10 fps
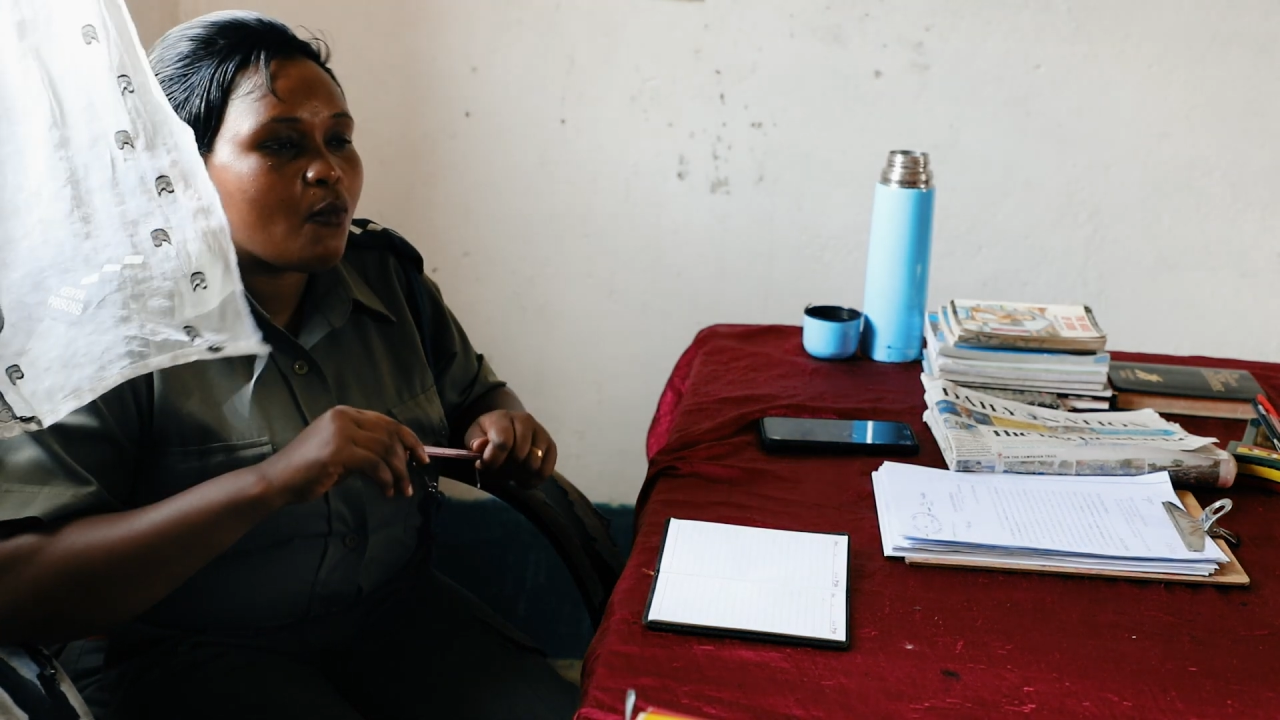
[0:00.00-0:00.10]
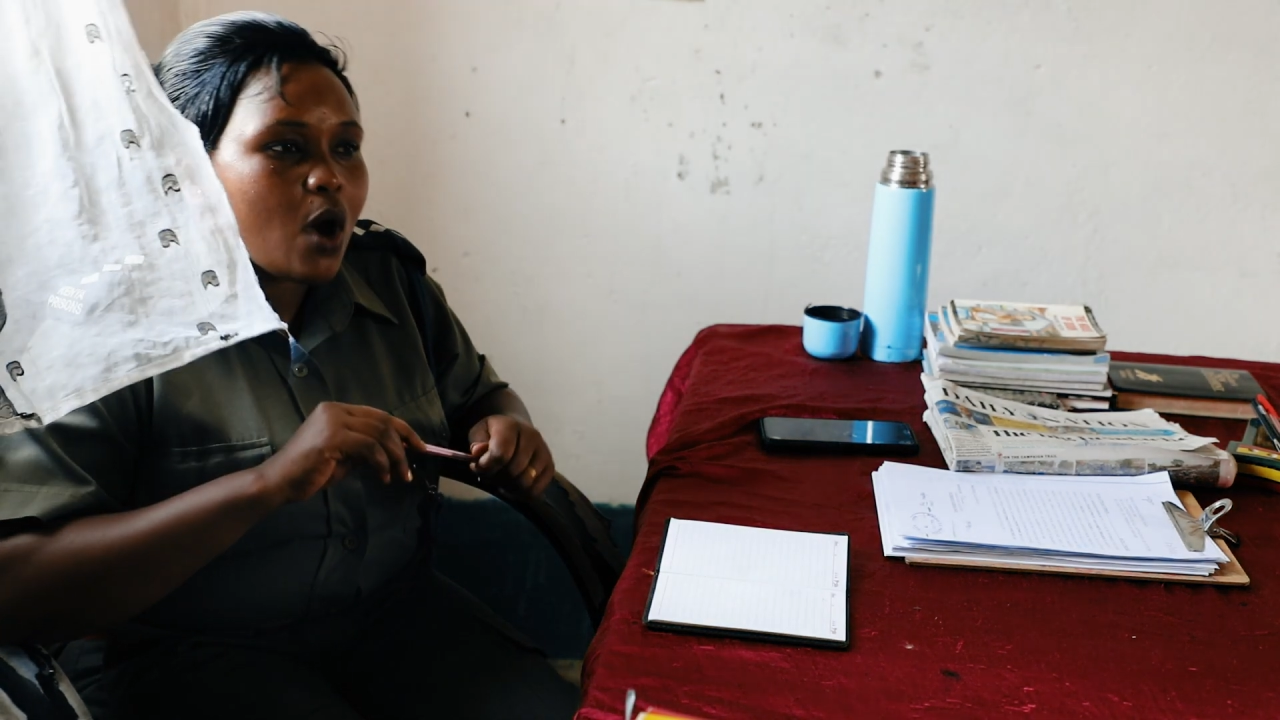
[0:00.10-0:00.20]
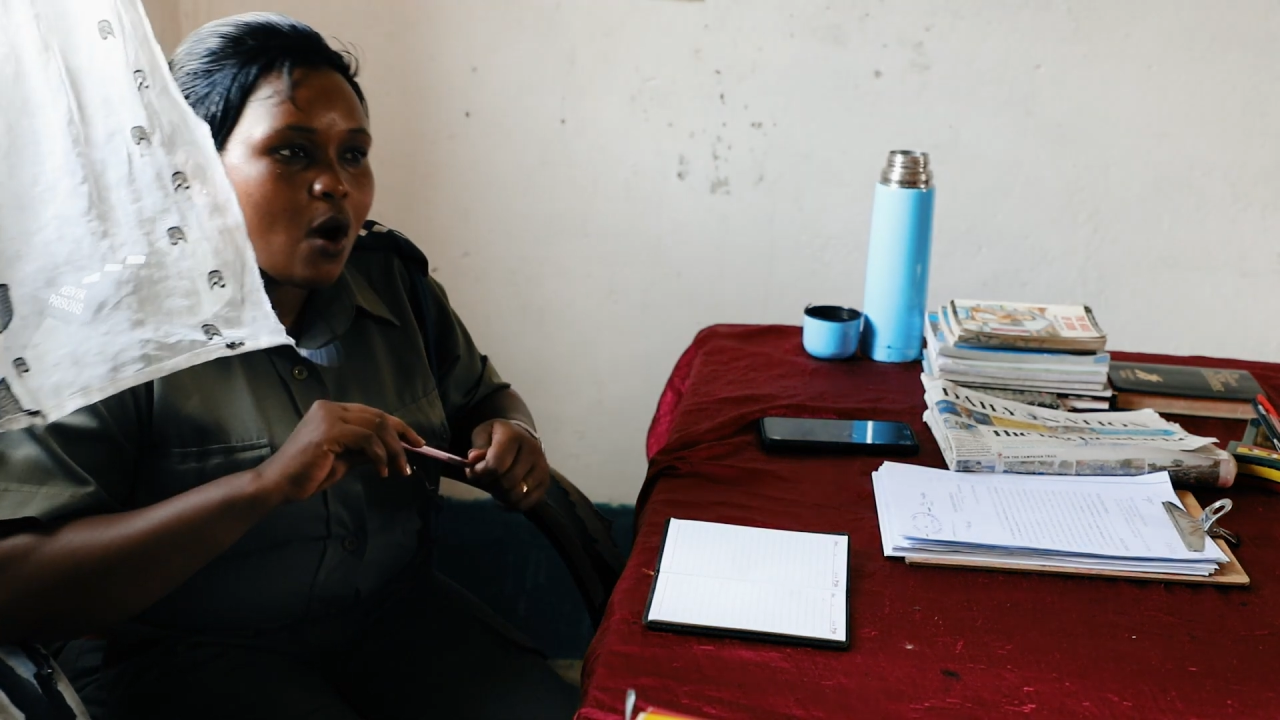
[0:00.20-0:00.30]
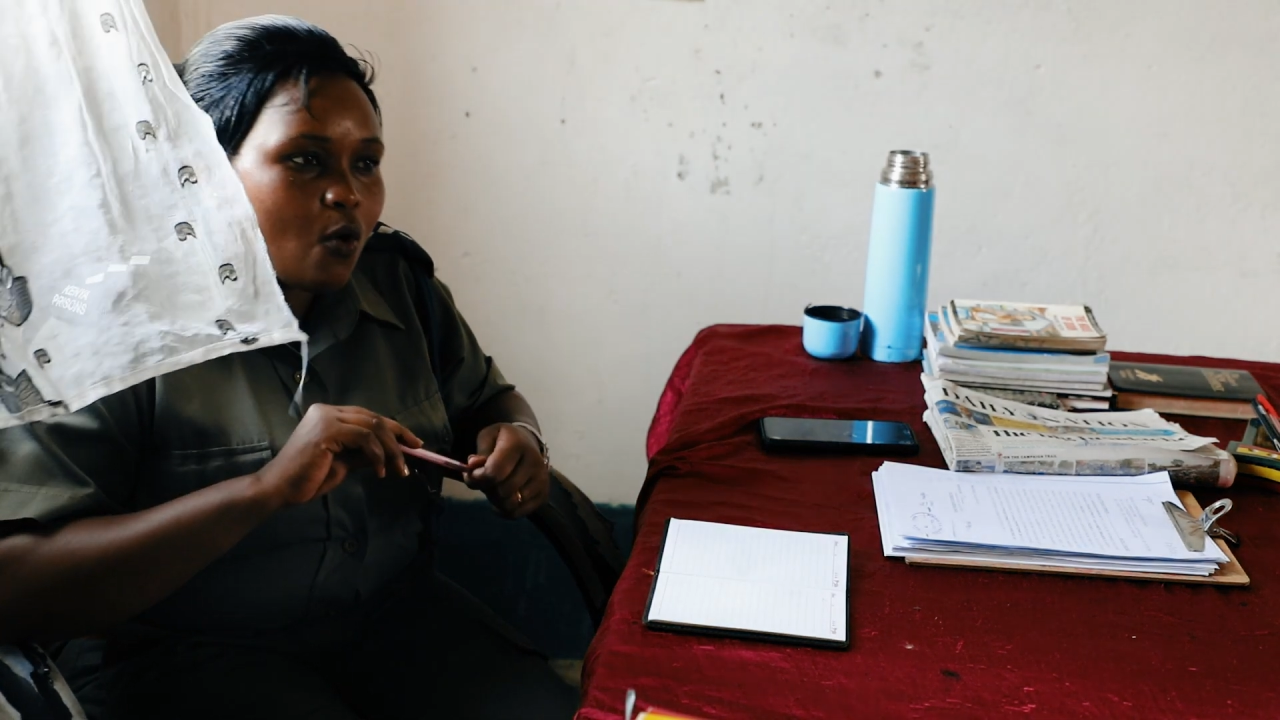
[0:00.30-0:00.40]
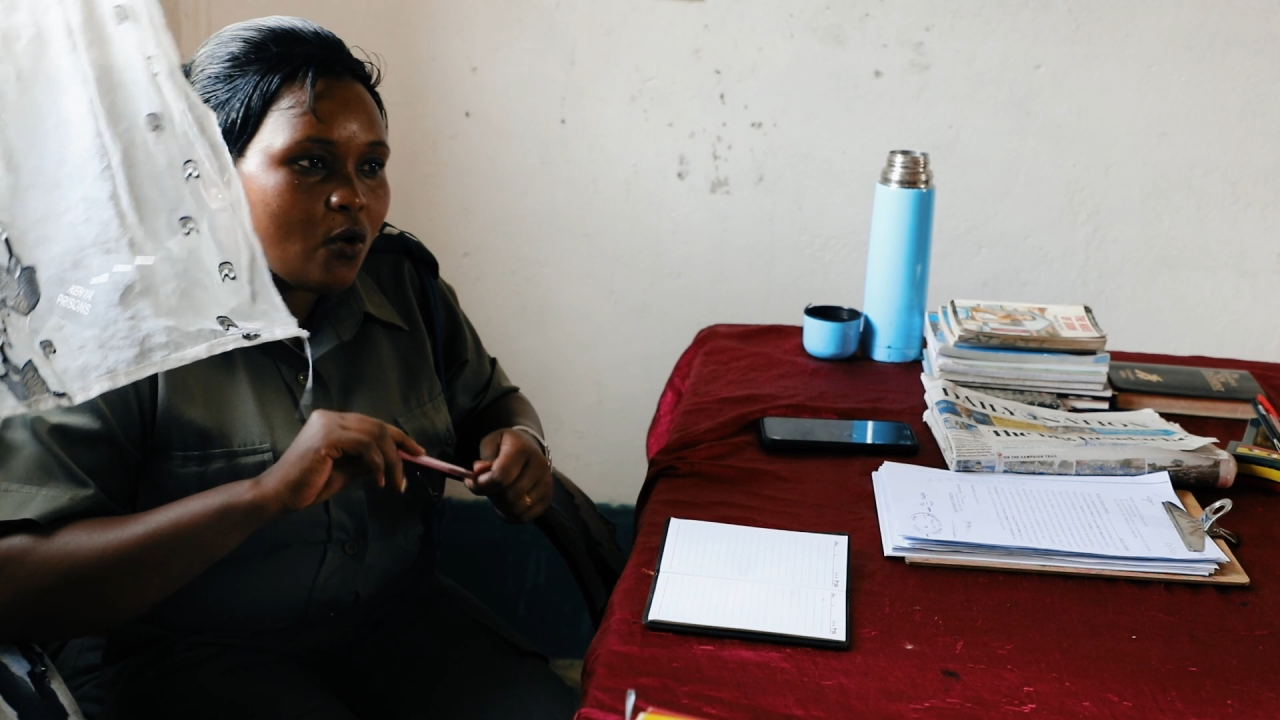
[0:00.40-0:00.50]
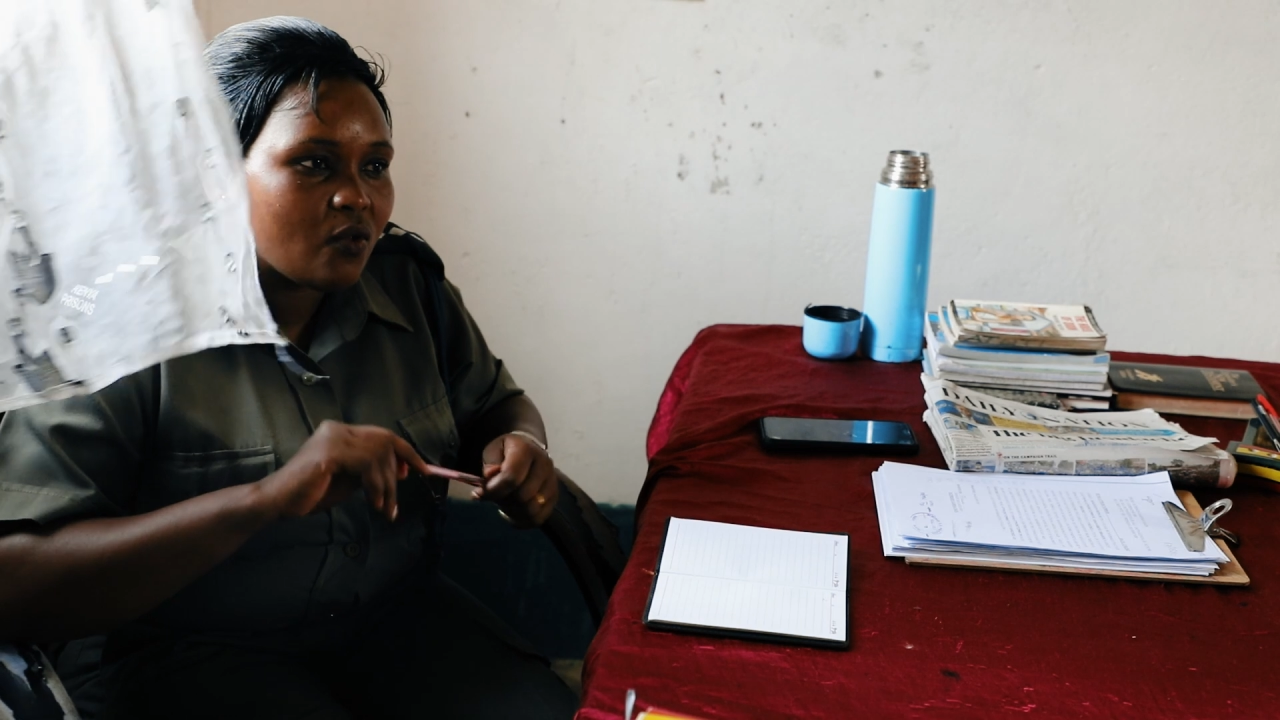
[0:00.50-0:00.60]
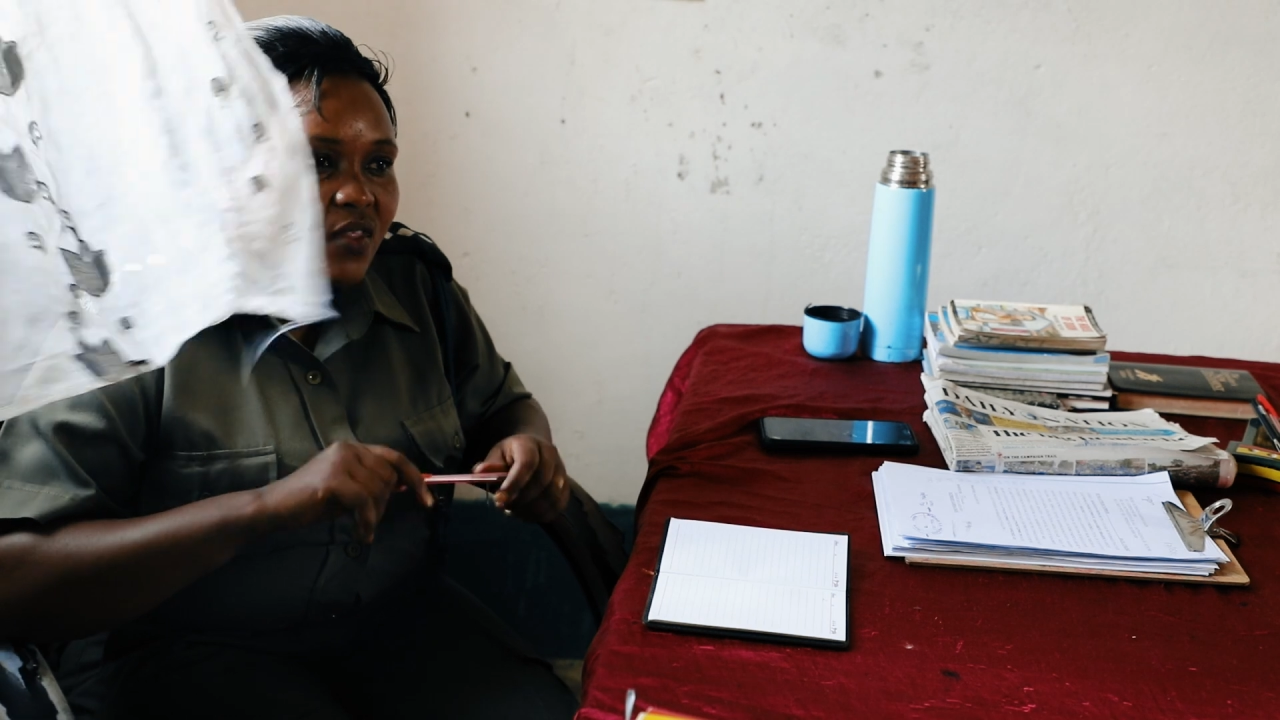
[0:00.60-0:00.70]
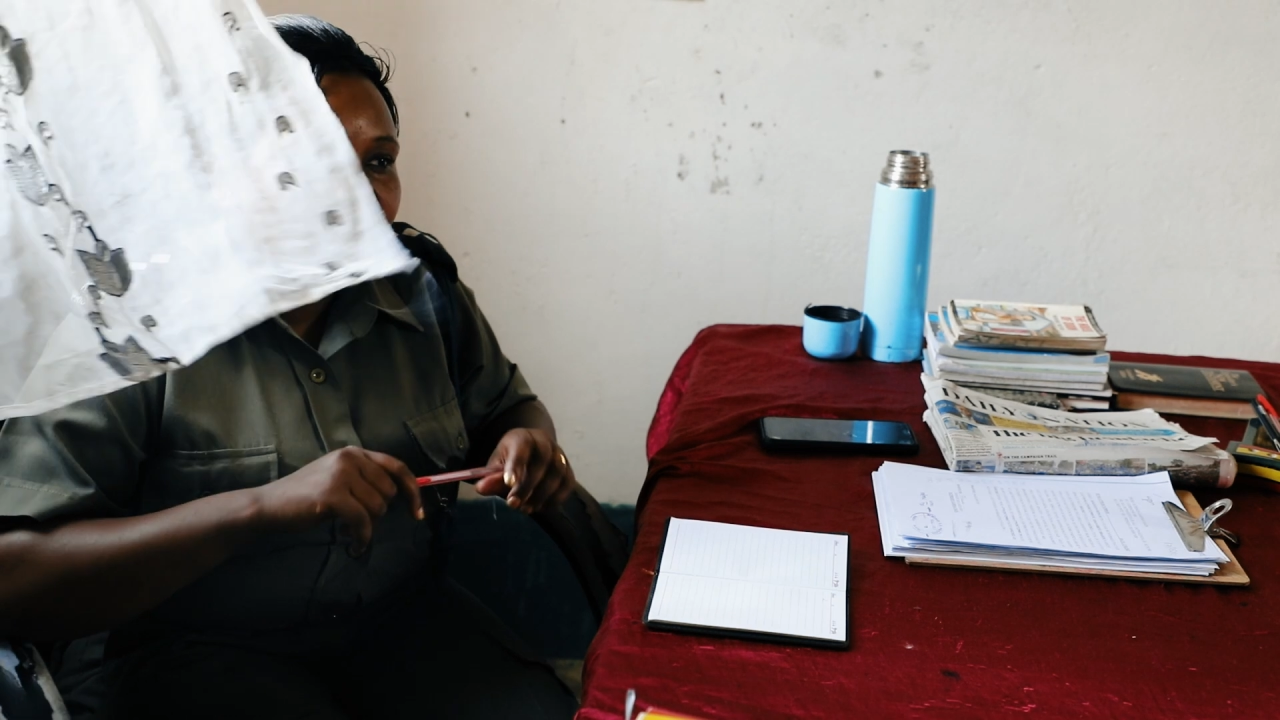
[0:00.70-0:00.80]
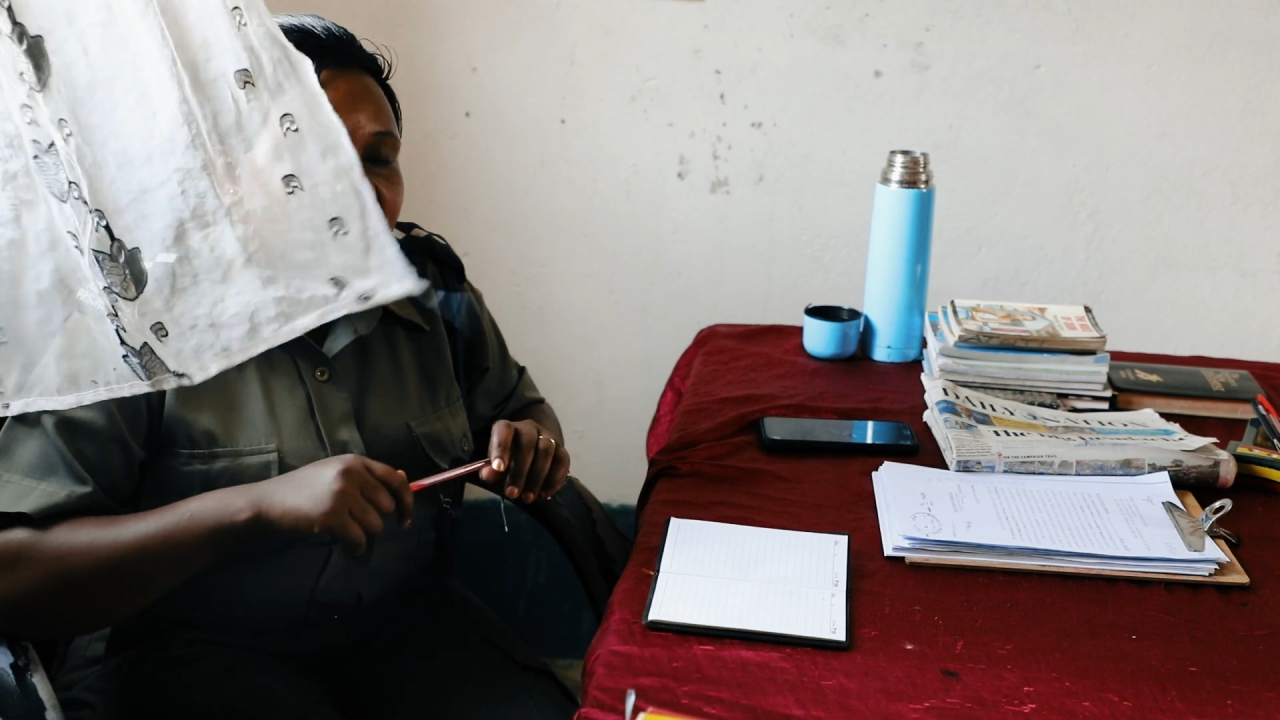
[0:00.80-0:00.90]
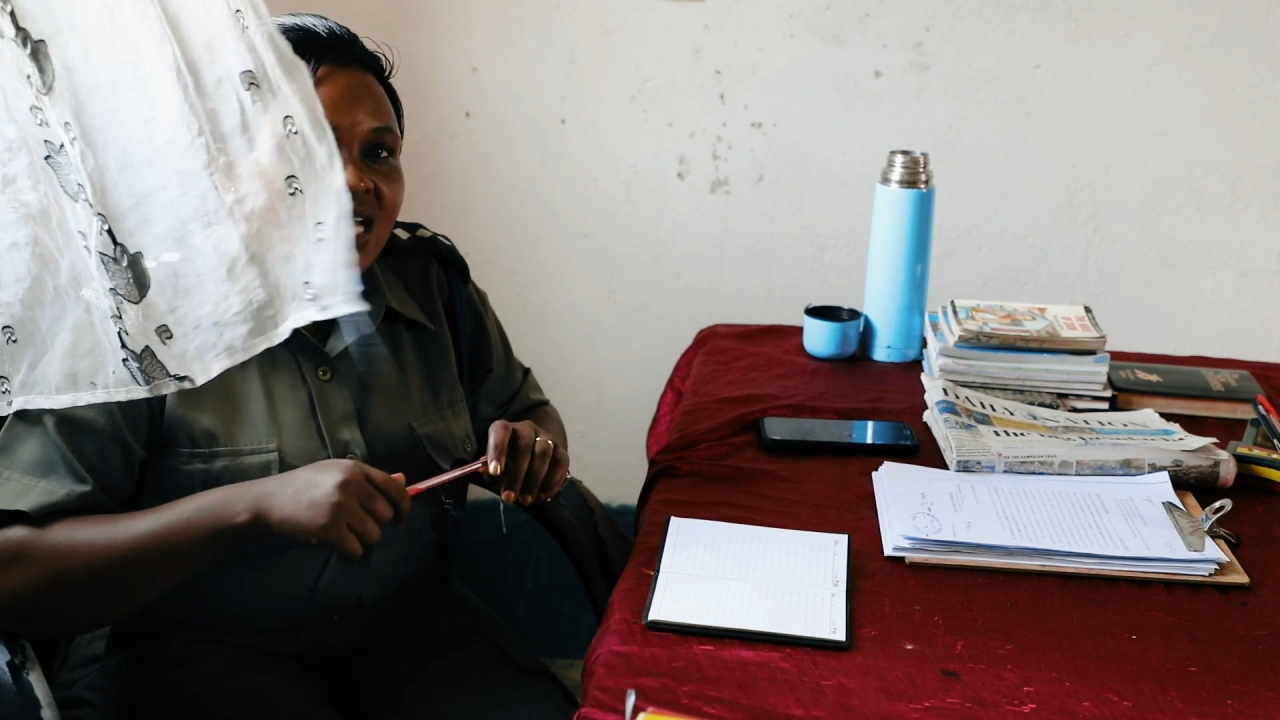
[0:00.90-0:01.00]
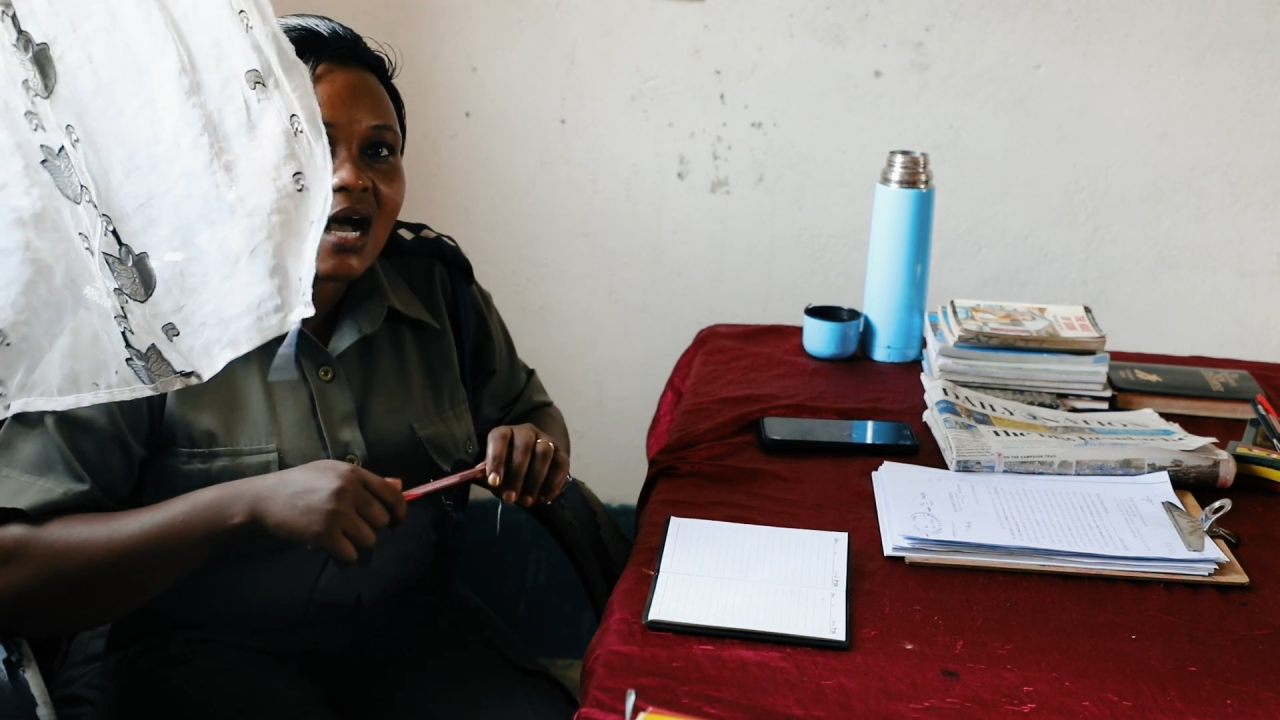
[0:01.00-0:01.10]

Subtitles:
wago that